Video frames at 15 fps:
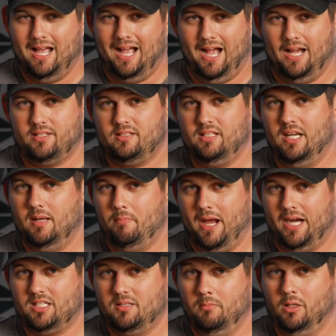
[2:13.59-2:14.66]
I sent it
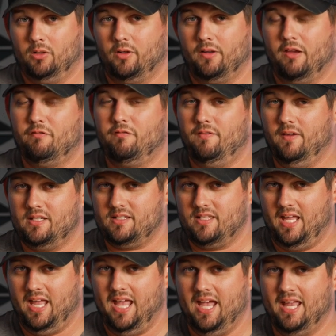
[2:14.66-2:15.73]
back to Miller. They fixed the
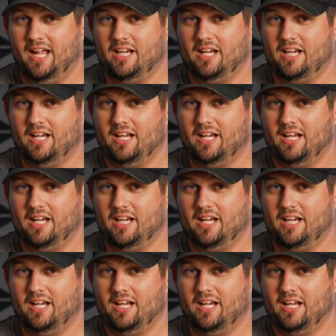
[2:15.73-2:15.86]
head.